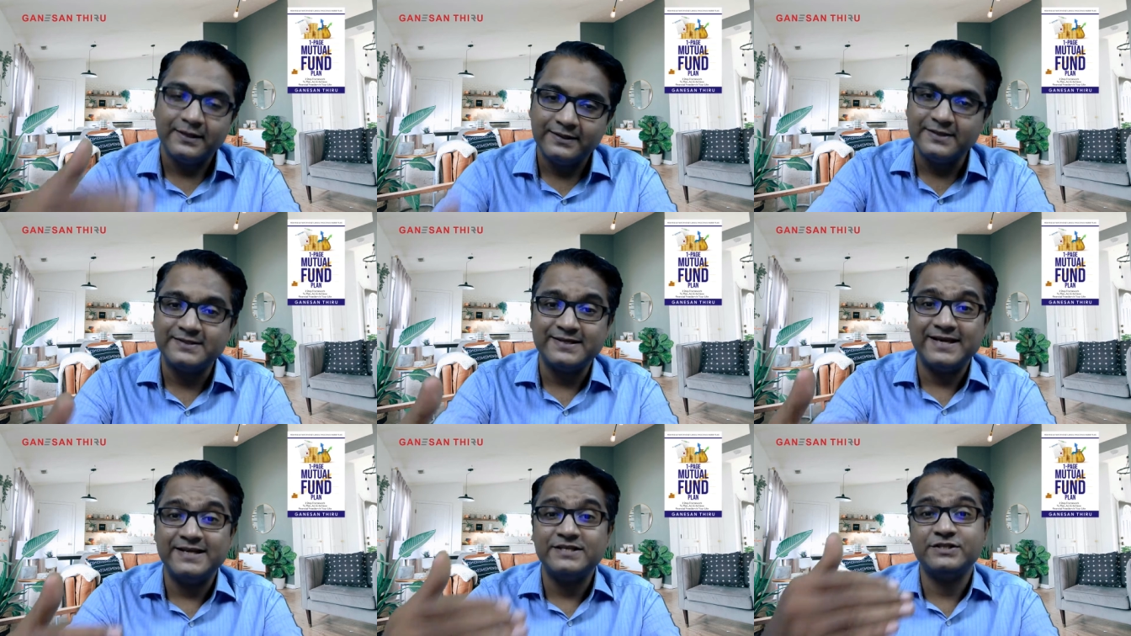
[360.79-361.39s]

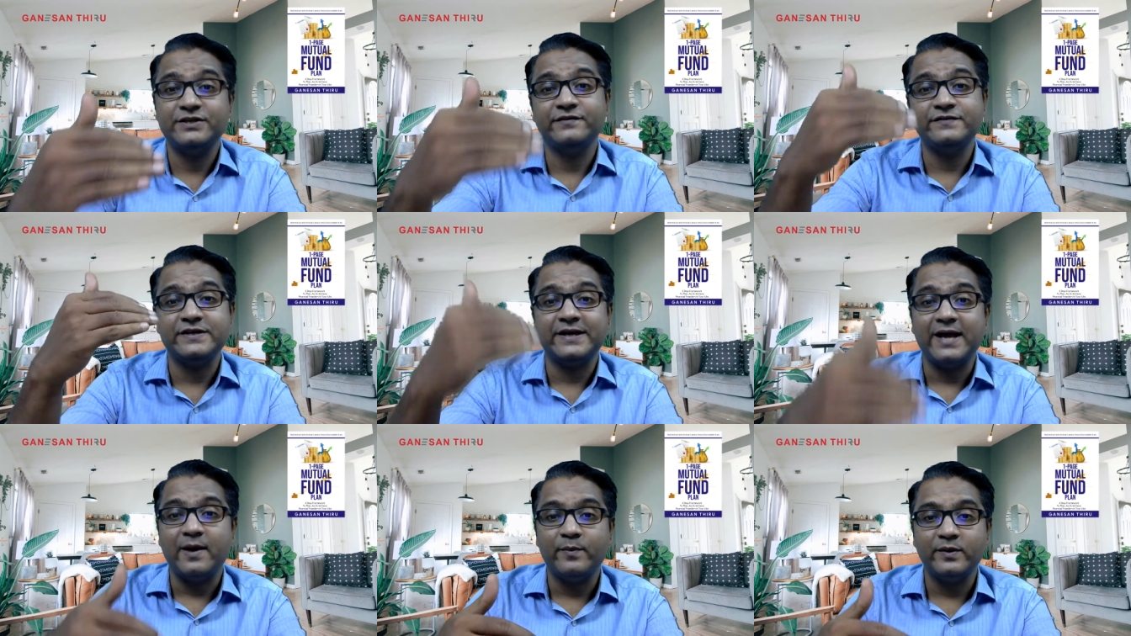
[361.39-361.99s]
this
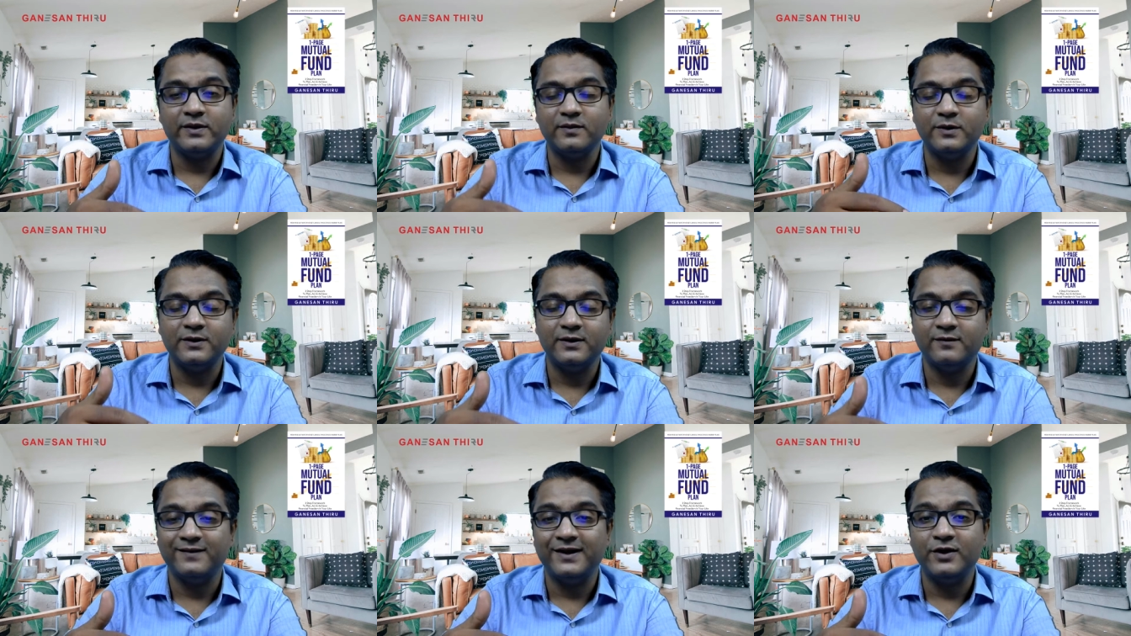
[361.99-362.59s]
HDFC Capital
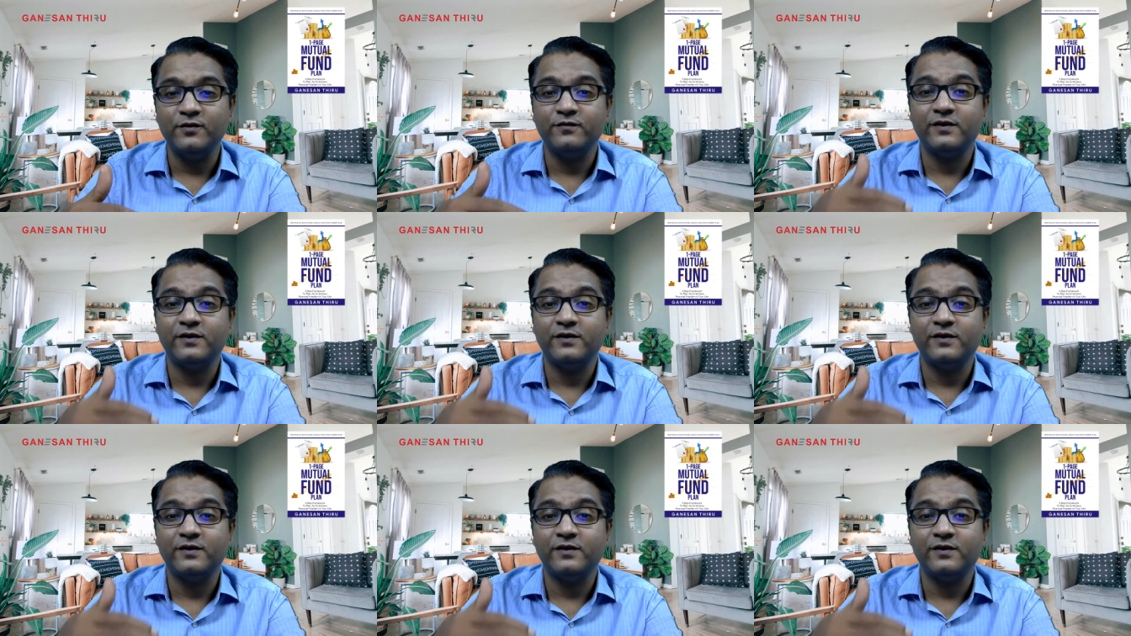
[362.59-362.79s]
Builder Value